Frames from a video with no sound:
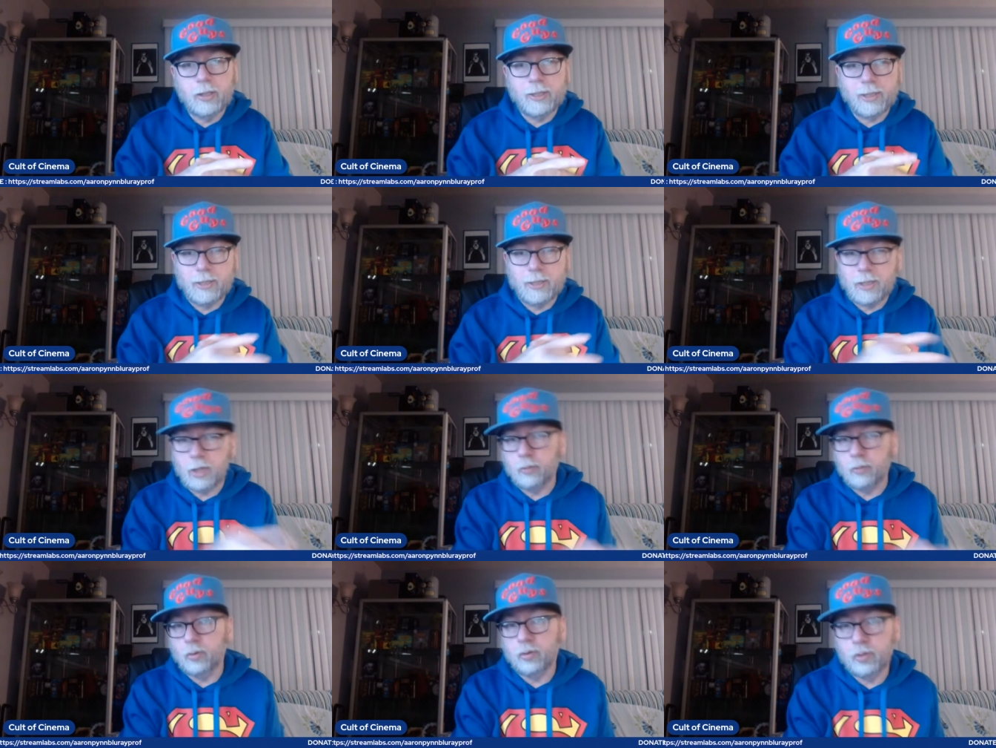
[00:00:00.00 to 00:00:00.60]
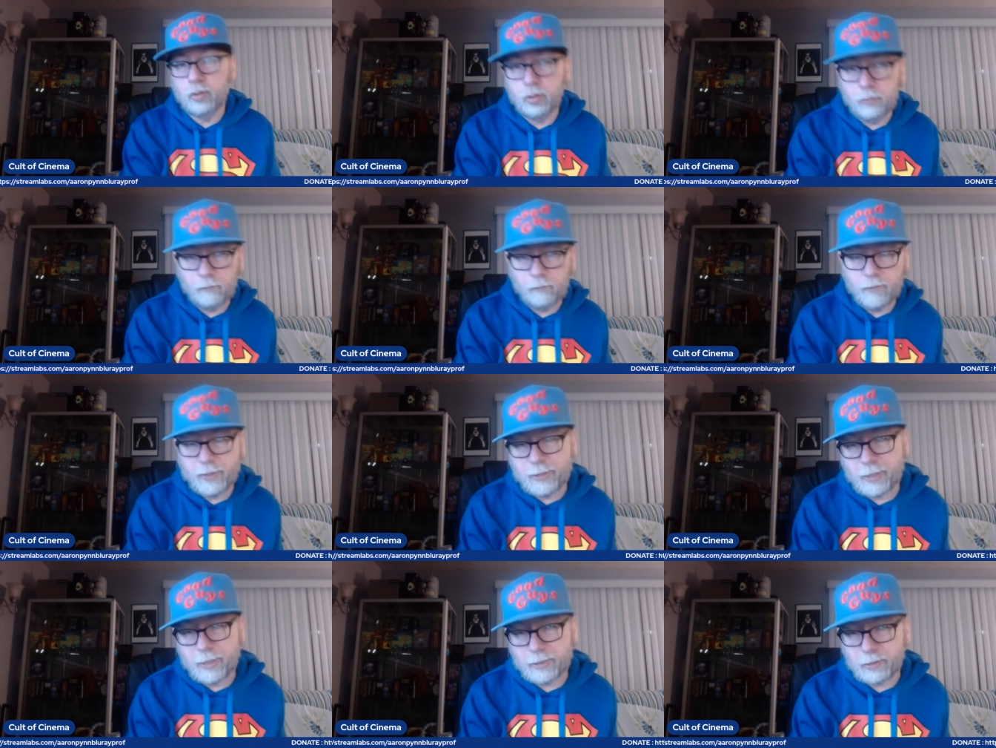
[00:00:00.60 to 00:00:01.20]
integral to the
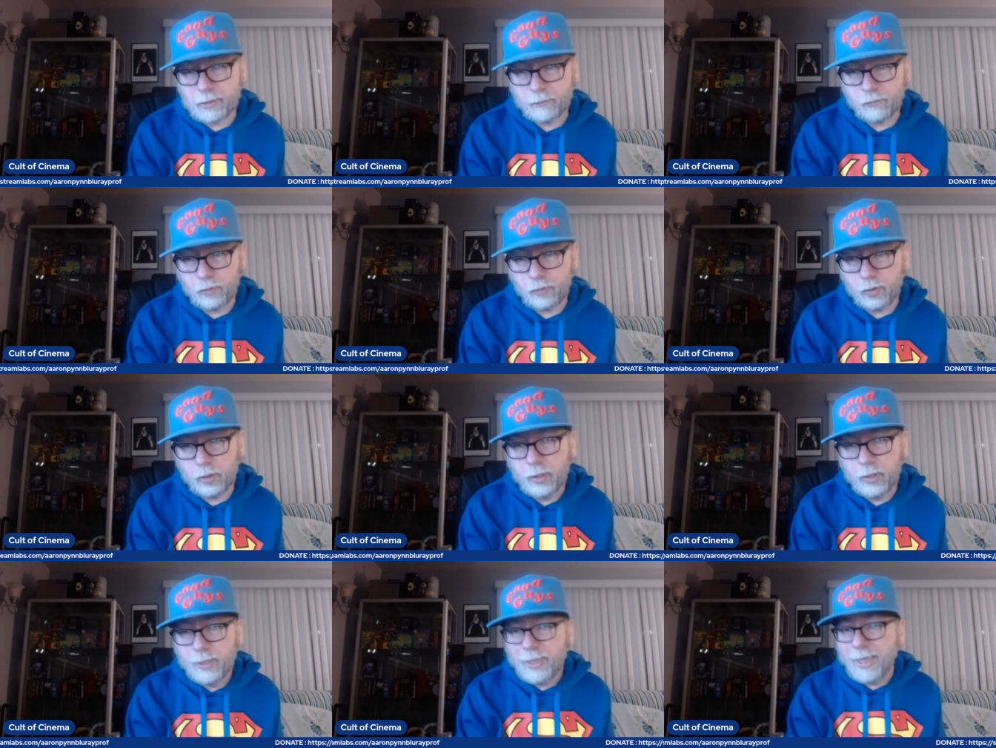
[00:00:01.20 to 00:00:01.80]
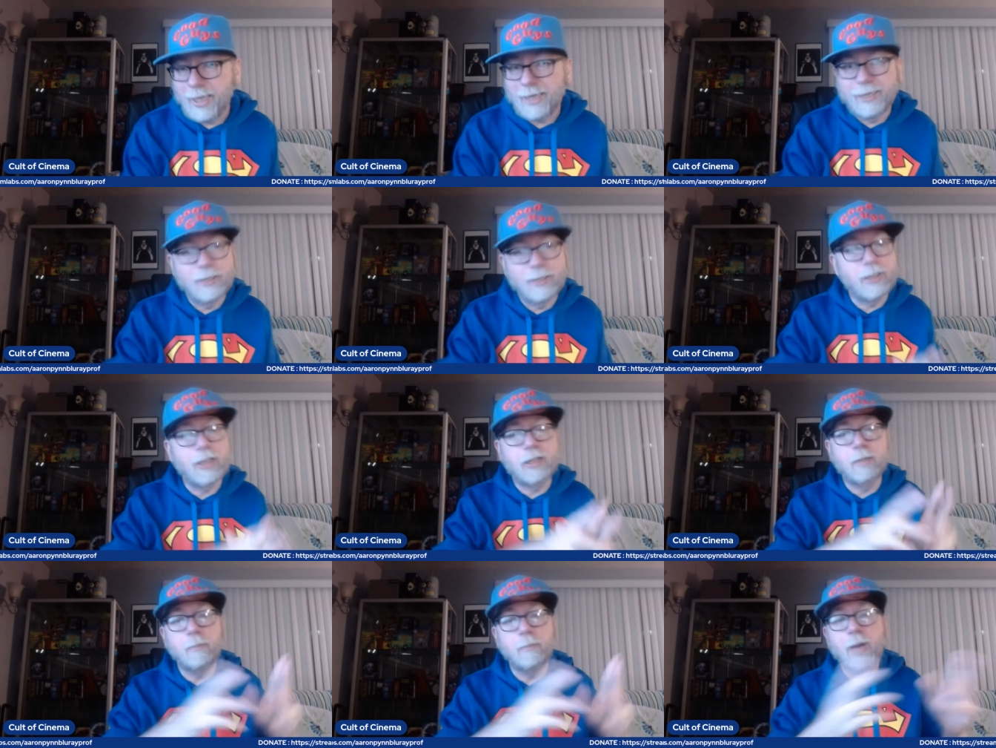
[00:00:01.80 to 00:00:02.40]
Fantastic Four. And
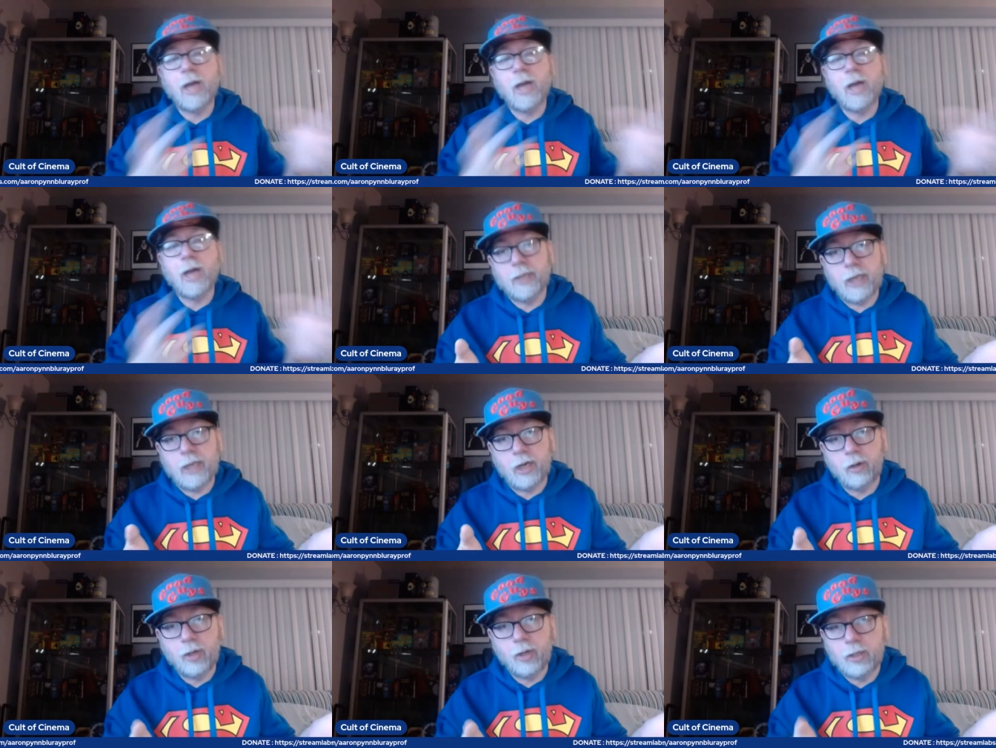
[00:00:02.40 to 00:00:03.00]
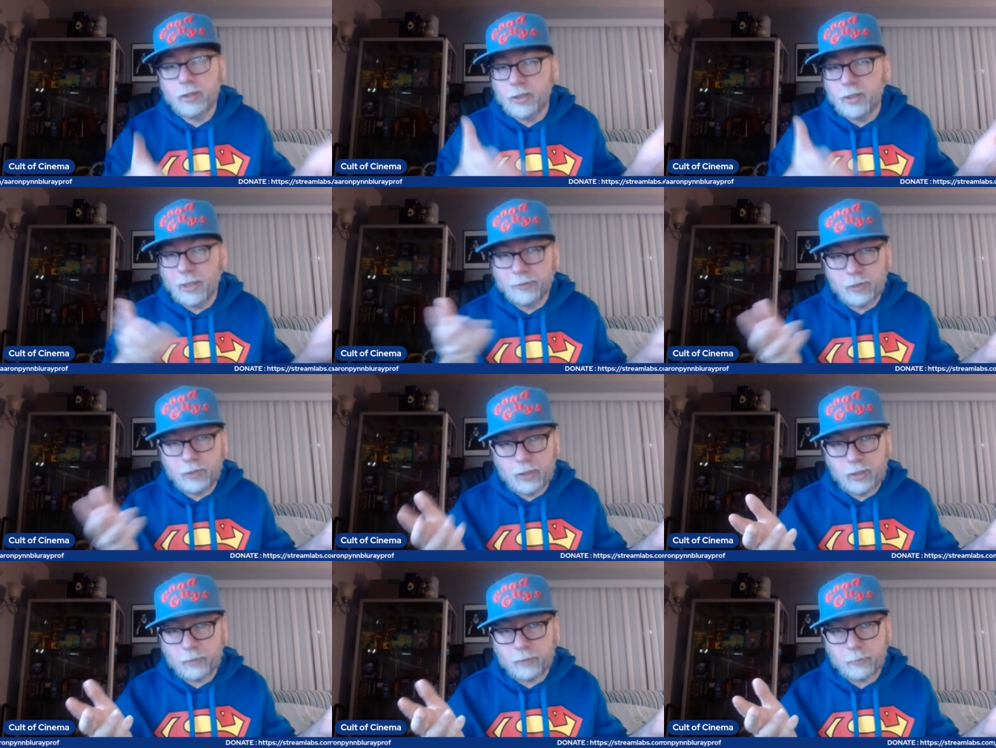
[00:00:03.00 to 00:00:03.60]
in the modern day era,
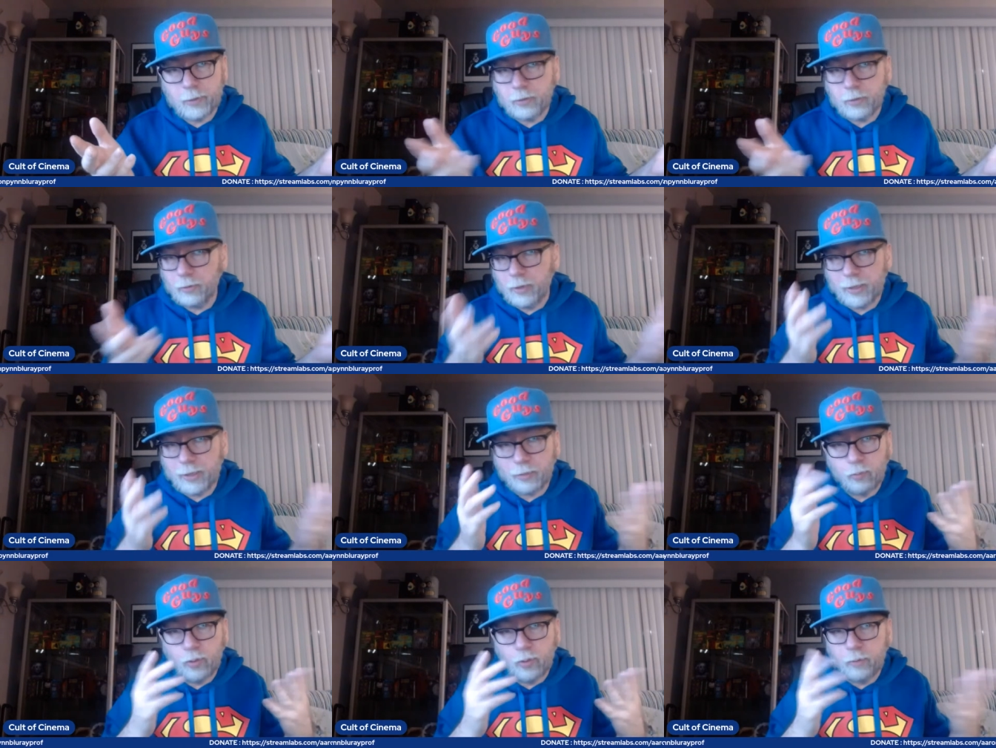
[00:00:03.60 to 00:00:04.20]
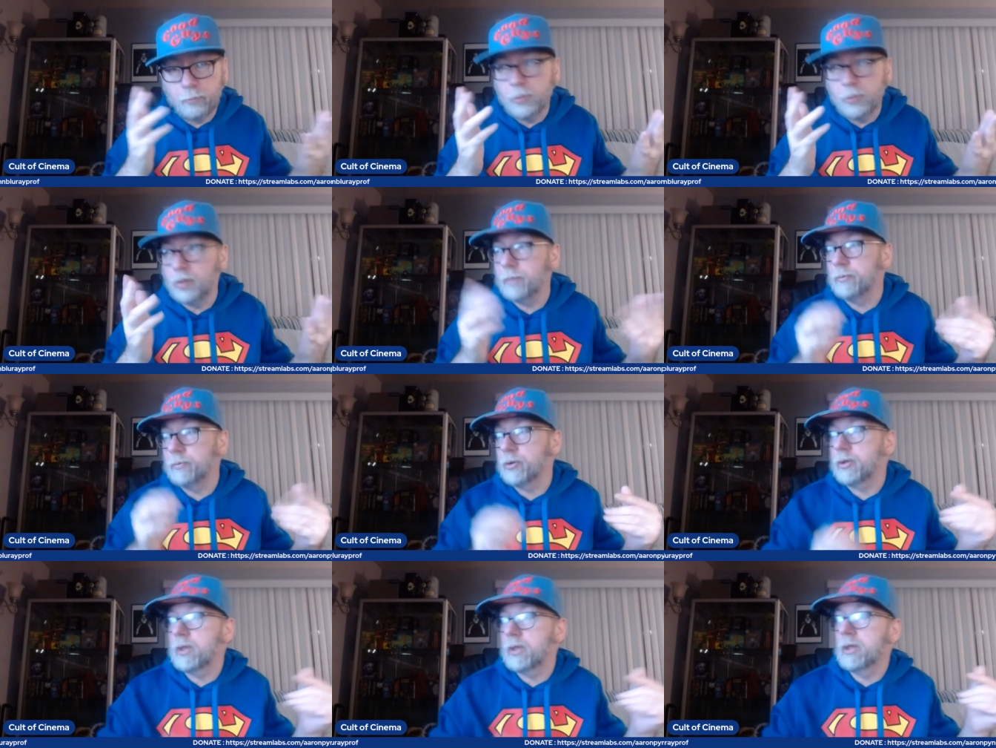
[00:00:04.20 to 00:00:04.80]
Jonathan Hickman,
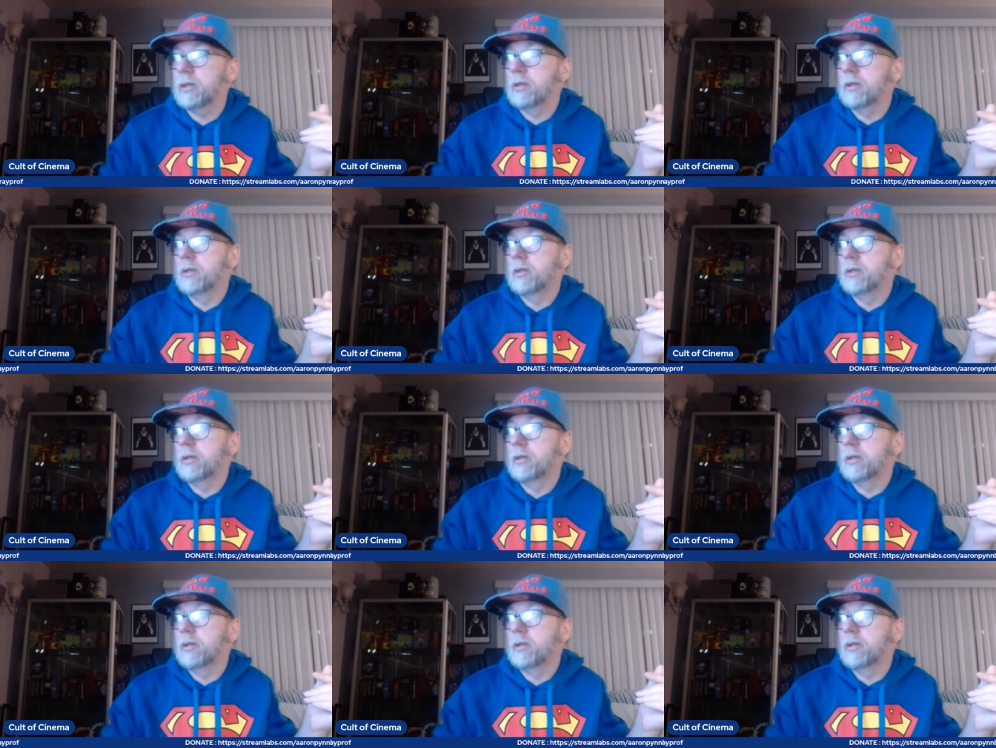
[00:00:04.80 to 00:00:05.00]
1,000,000%.